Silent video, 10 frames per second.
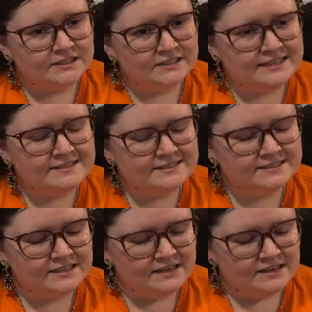It's
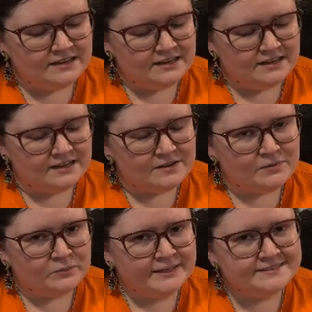the
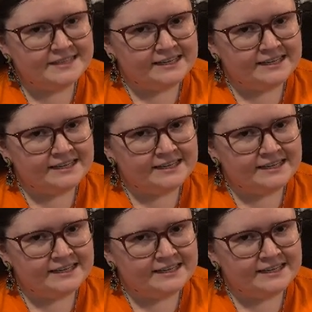way T.